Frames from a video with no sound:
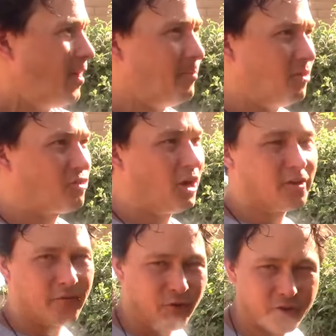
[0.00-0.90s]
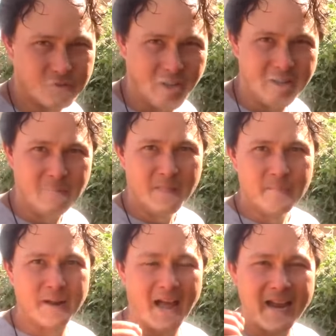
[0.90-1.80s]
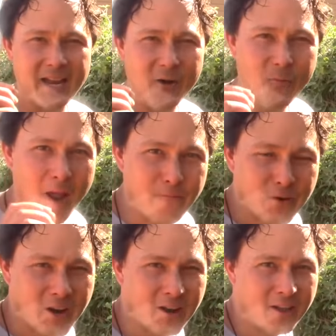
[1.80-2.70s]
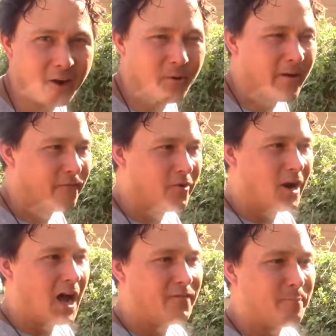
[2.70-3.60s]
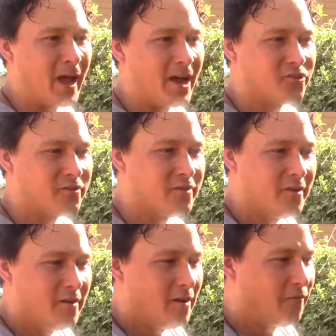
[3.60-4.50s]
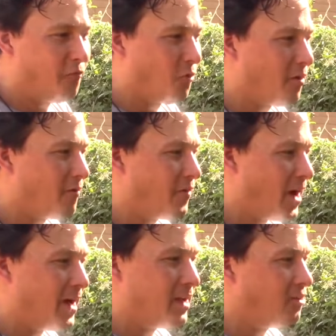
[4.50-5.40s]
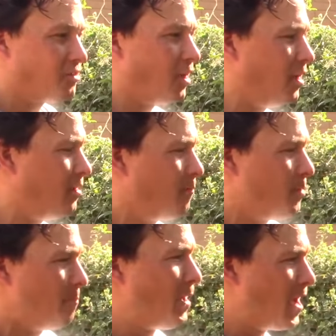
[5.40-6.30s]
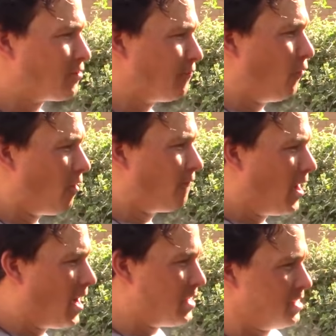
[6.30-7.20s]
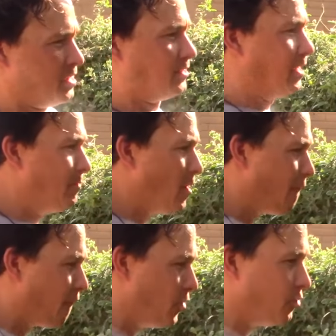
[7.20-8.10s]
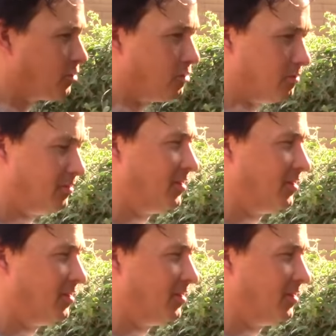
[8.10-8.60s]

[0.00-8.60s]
I mean, there's tons of fruits, right? But I need a ripe fruit. How do you get a ripe fruit off a passion flora vine? You say, passion flora vine, give me your fruit.